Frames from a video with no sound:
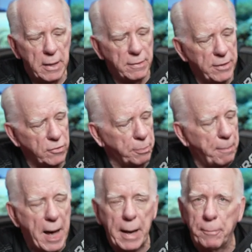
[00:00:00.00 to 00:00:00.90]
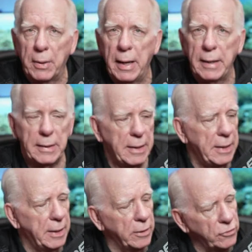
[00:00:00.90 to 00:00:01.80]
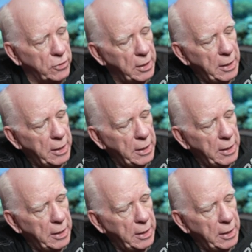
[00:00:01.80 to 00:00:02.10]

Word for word: this backplate is.